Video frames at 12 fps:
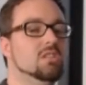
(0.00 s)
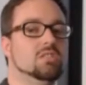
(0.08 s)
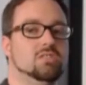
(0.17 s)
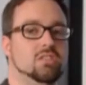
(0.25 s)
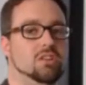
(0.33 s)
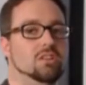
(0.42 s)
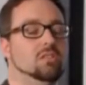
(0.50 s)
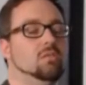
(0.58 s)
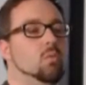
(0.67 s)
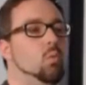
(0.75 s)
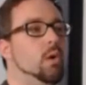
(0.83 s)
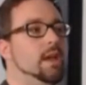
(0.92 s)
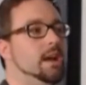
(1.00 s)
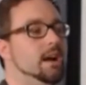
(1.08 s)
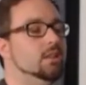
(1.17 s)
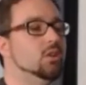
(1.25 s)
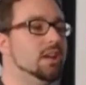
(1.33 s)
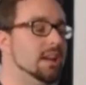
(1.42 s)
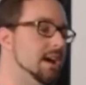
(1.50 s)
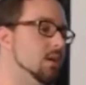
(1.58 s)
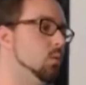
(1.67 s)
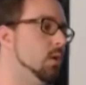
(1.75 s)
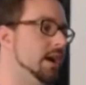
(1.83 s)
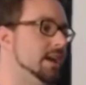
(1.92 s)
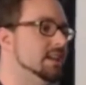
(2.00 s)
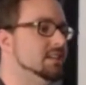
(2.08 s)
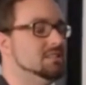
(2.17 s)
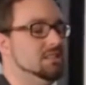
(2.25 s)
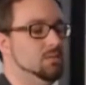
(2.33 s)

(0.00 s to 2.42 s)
So we are looking at ways that